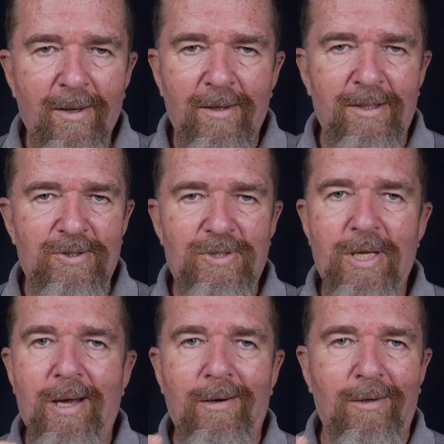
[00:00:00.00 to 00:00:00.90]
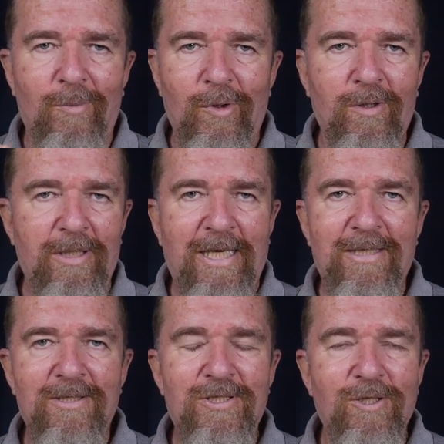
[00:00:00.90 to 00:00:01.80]
this terrible
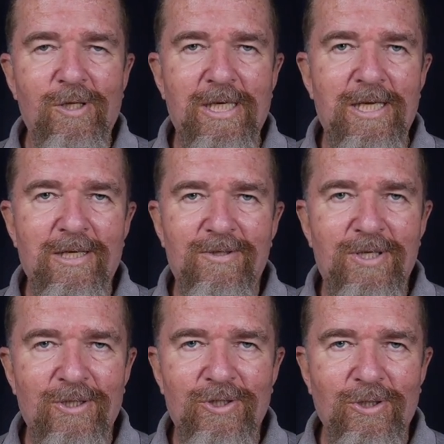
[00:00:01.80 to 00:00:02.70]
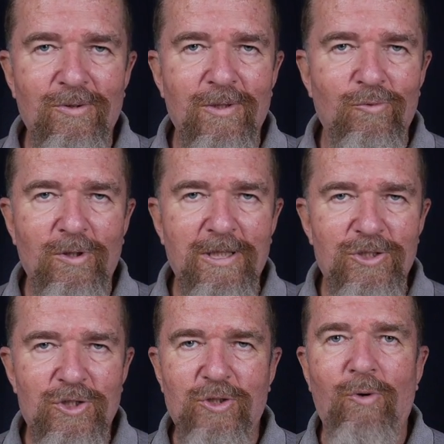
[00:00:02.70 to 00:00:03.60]
lens cleaning tissue that really
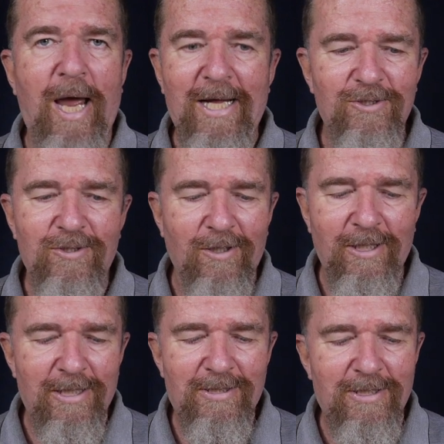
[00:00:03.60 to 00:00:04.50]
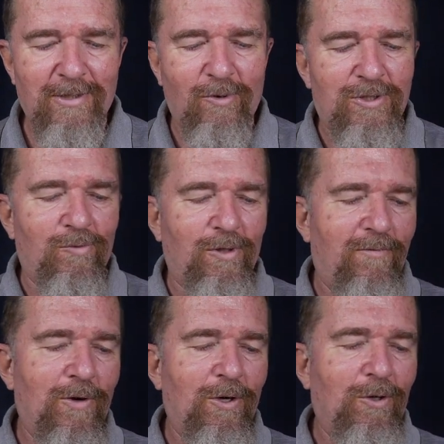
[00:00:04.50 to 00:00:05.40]
scratched the lenses. It wasn't
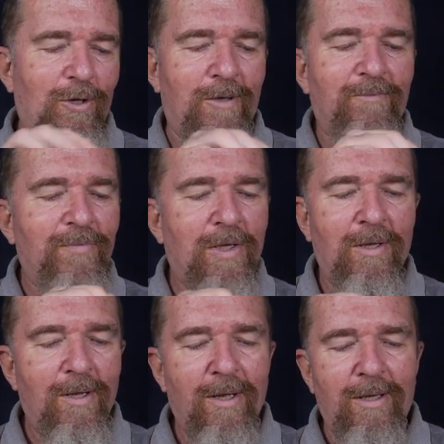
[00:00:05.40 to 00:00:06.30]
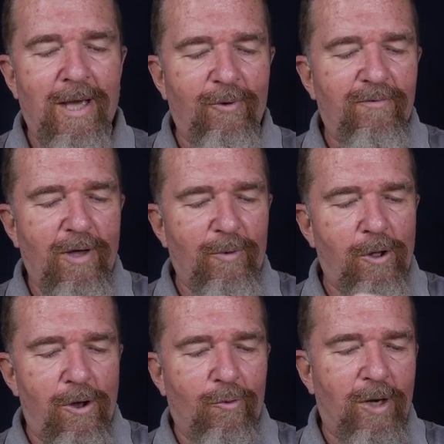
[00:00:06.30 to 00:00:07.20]
really very good. Yeah, we've come a
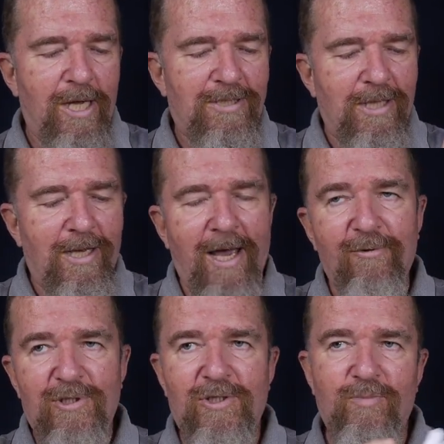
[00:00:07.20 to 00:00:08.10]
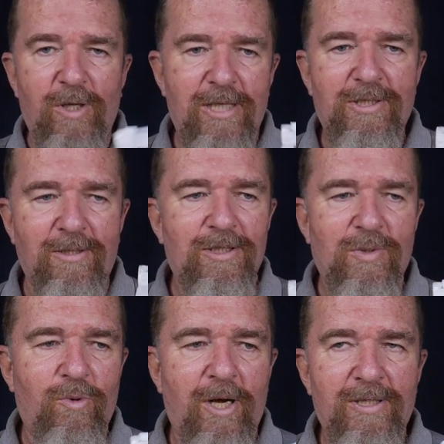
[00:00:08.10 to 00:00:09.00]
long ways, and I was pleasantly
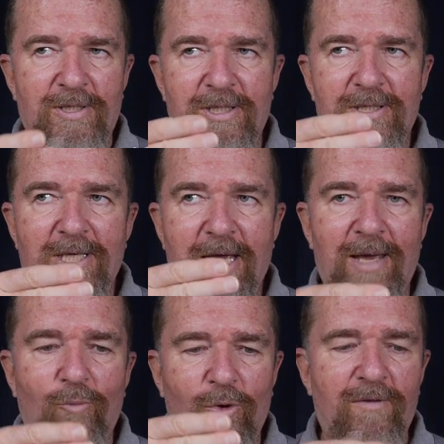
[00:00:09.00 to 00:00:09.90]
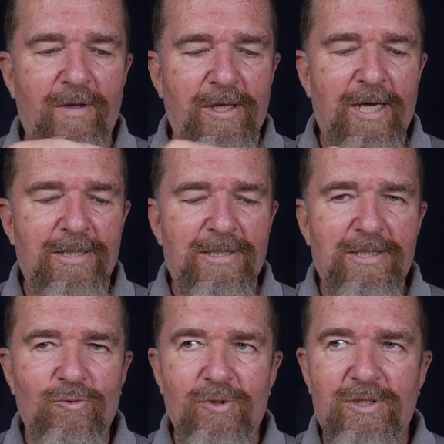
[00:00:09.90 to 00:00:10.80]
surprised. This came with the lens.
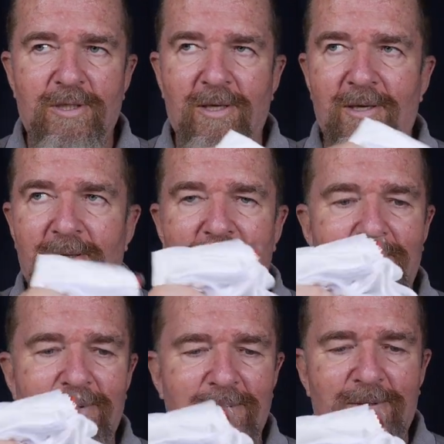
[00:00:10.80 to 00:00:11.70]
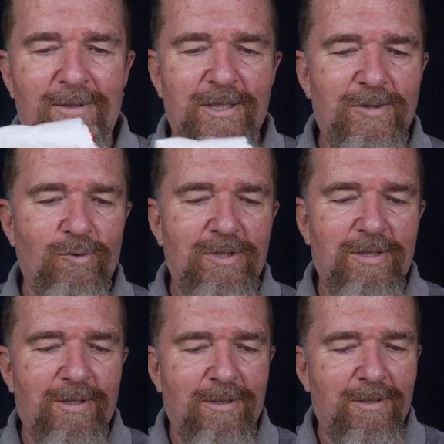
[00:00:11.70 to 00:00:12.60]
This was uh, this was
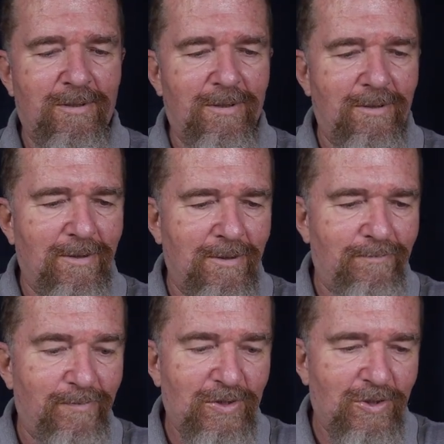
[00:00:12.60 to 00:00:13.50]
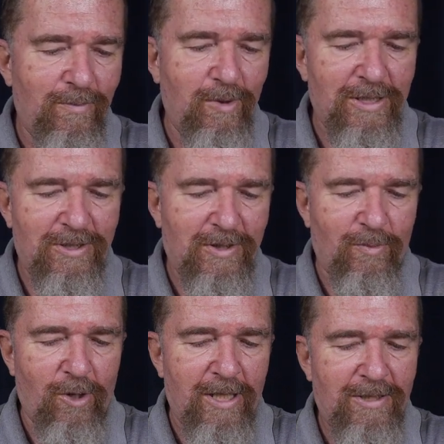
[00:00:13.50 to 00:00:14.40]
uh, um, a pleasant
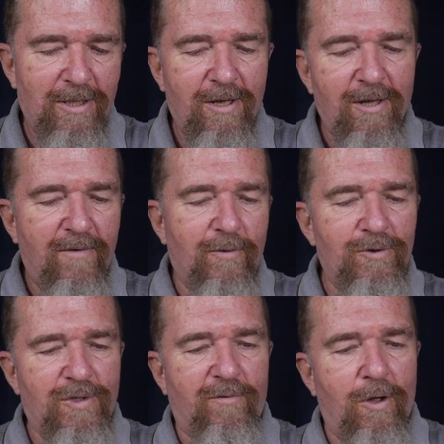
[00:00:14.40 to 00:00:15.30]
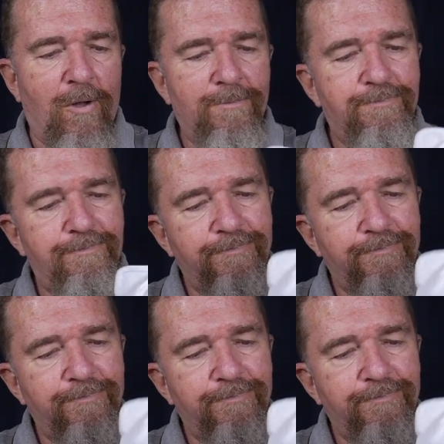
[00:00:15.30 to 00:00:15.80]
surprise. First of all,